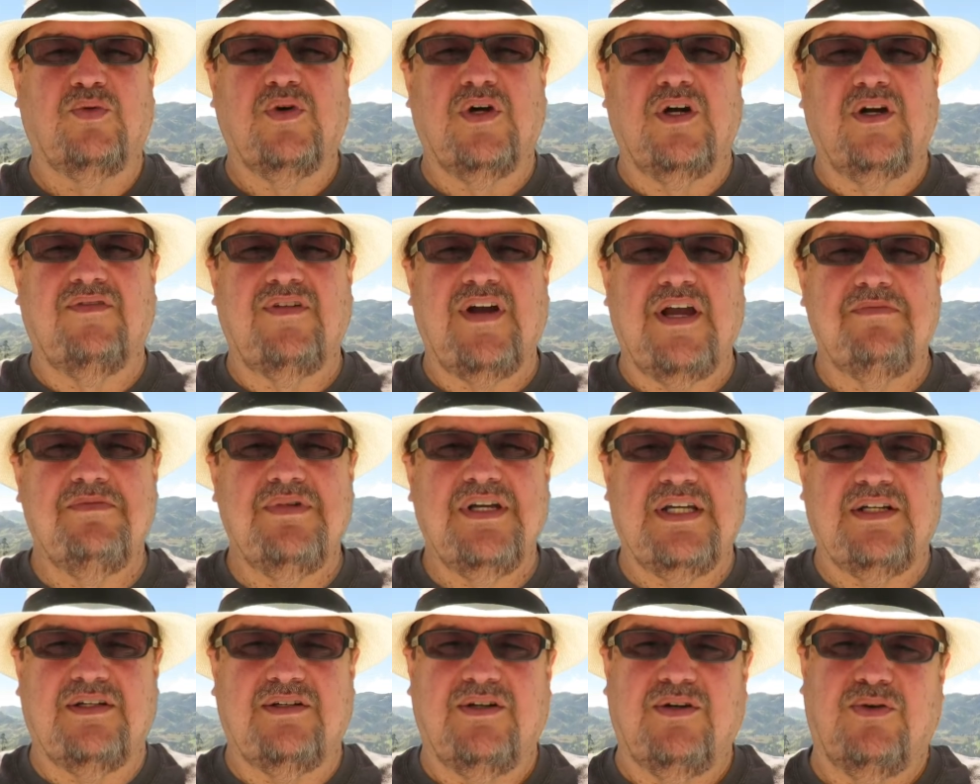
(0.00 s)
have I
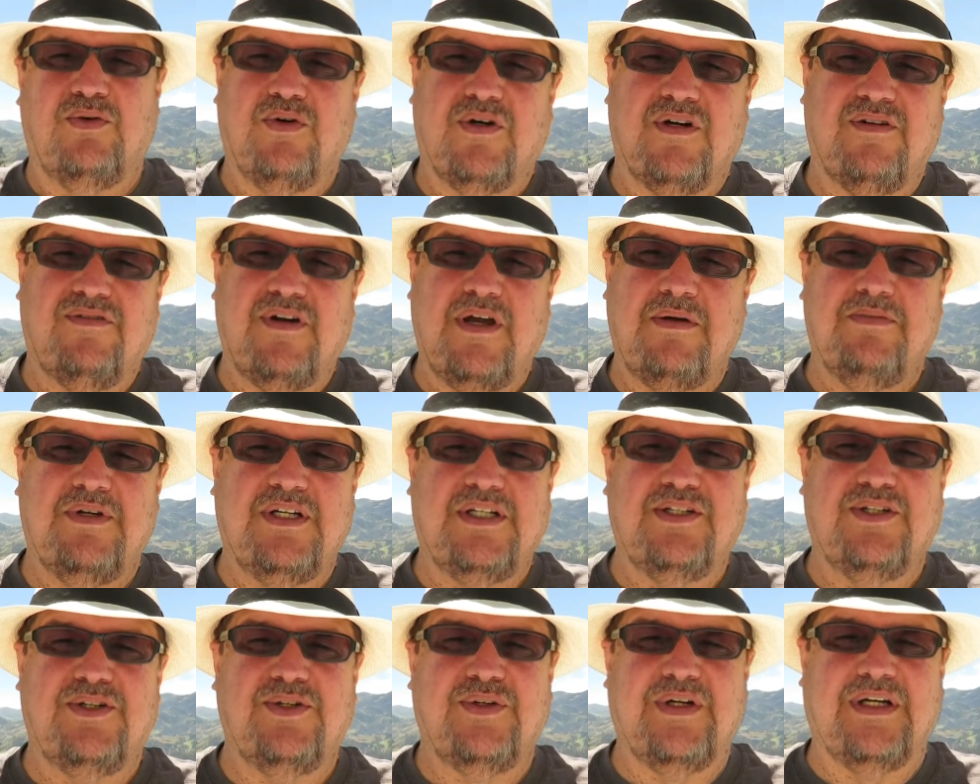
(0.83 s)
been? What have I
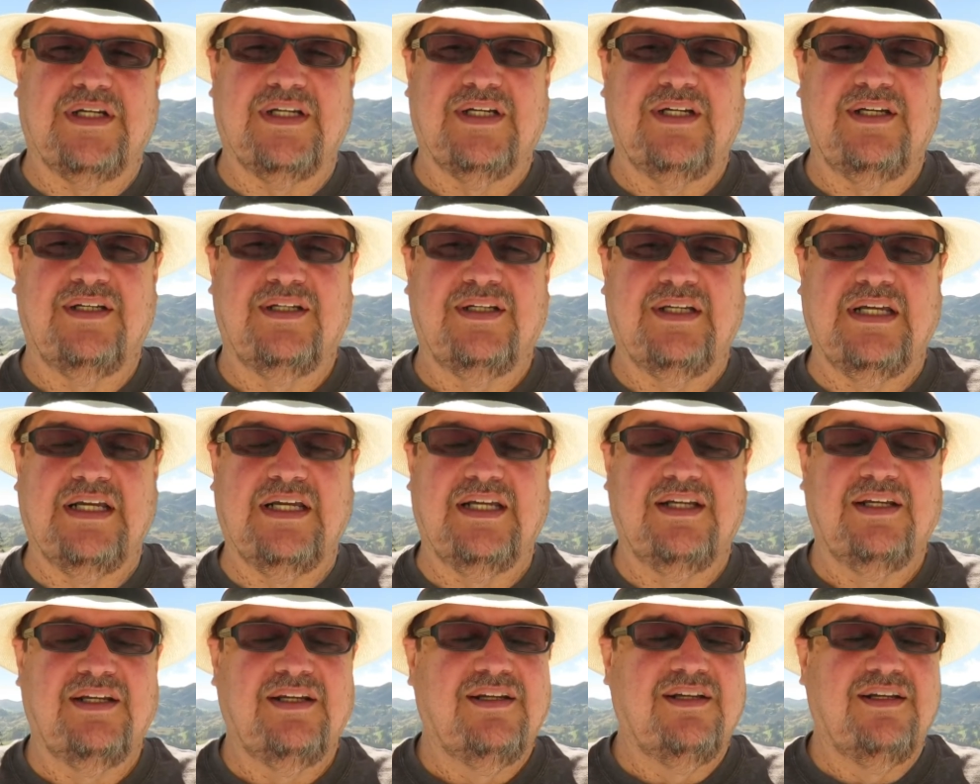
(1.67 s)
been doing?
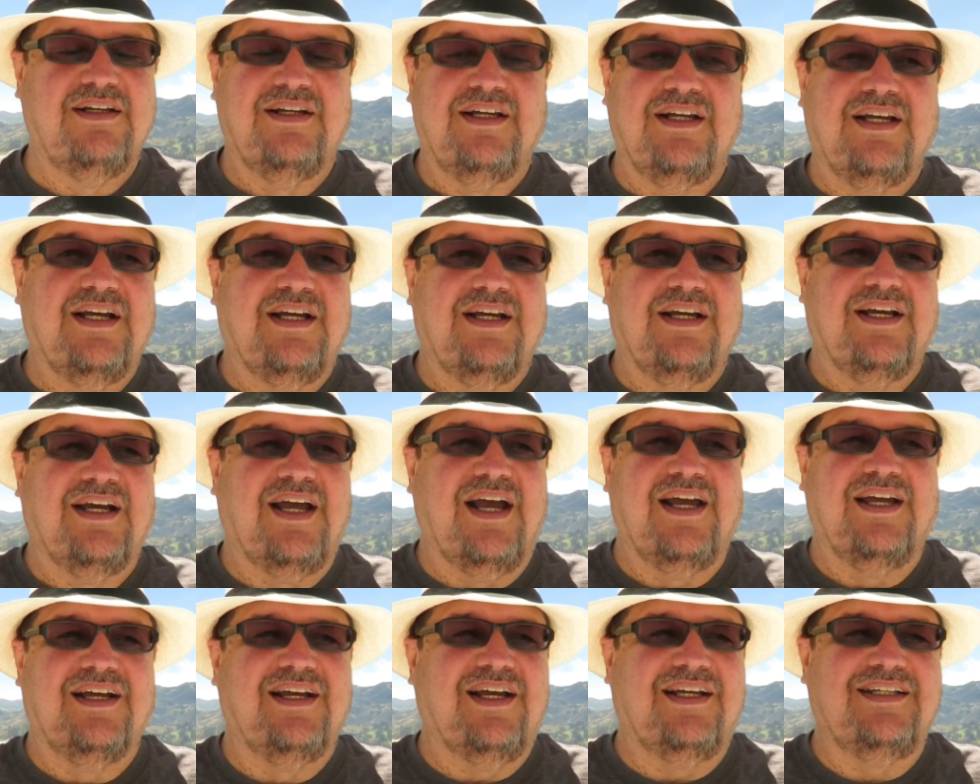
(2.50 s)

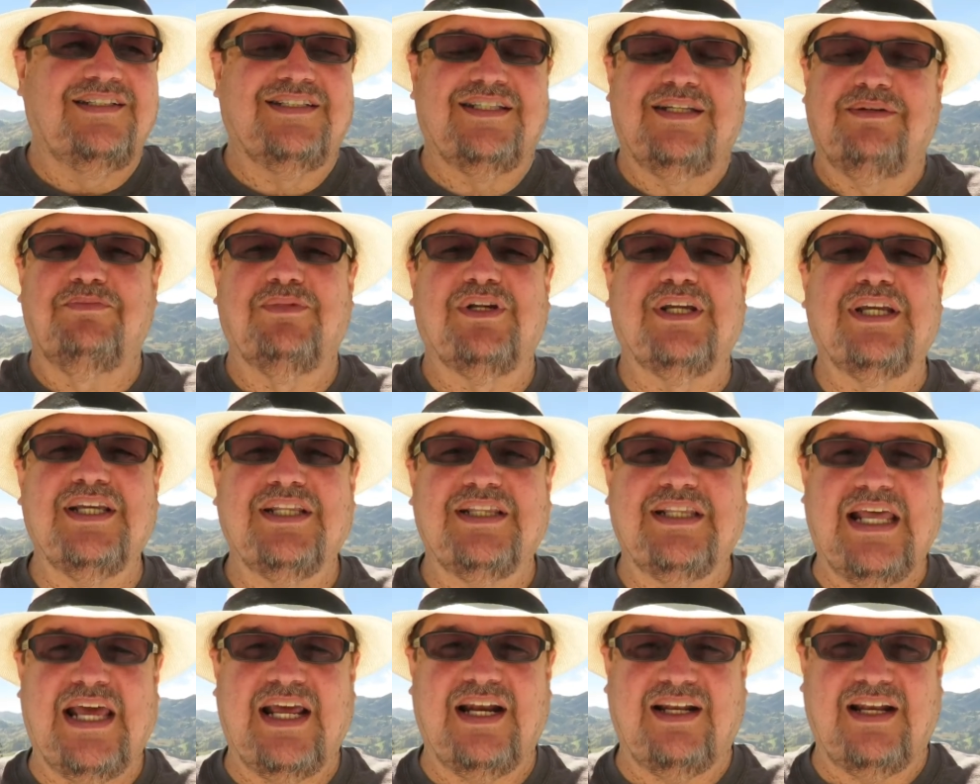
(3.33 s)
I seem to
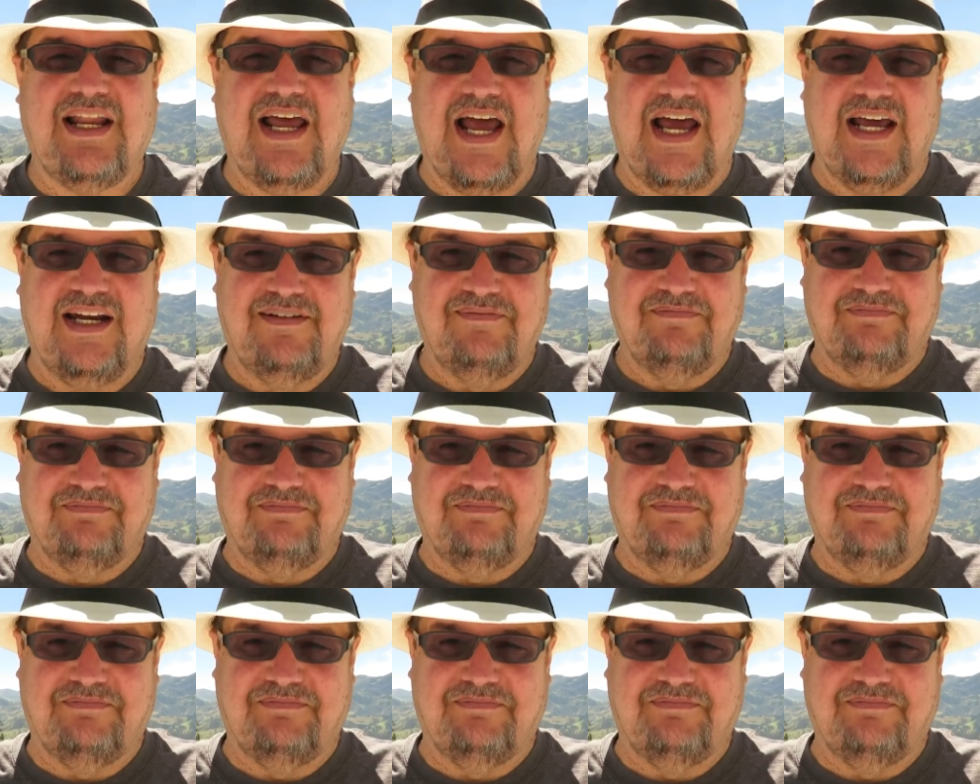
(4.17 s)
get that a lot.